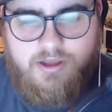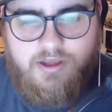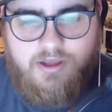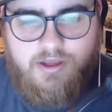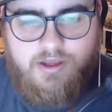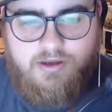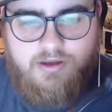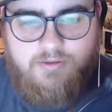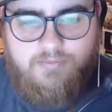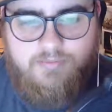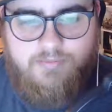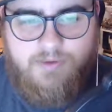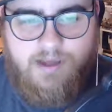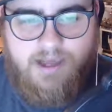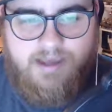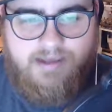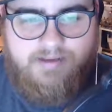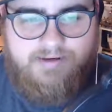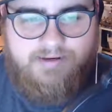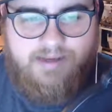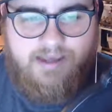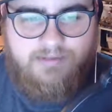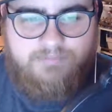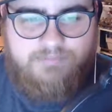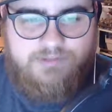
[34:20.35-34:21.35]

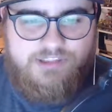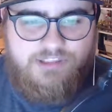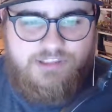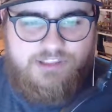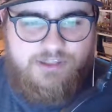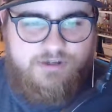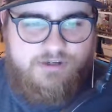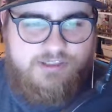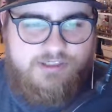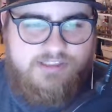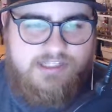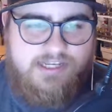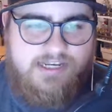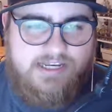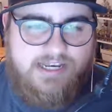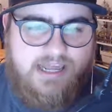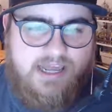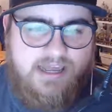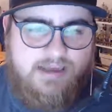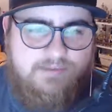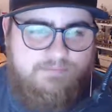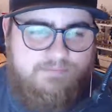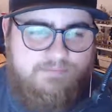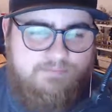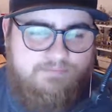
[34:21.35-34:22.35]
I'm just curious.
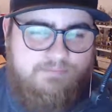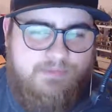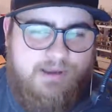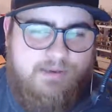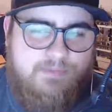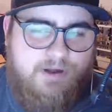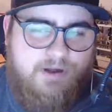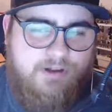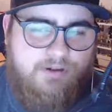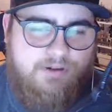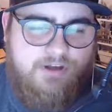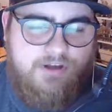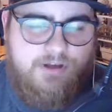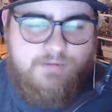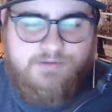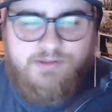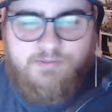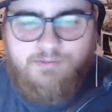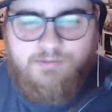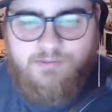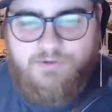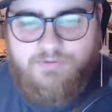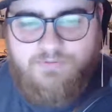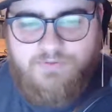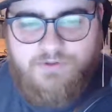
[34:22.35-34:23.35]
Maybe I'll look up
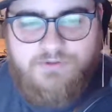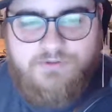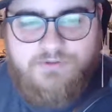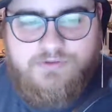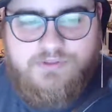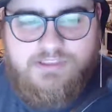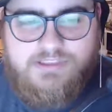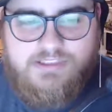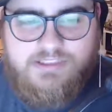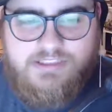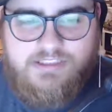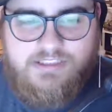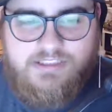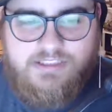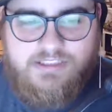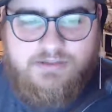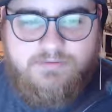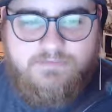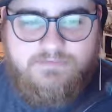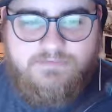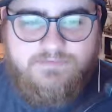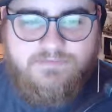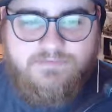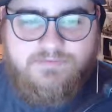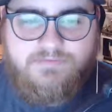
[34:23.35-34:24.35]
some reviews and
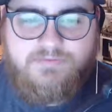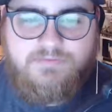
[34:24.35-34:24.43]
see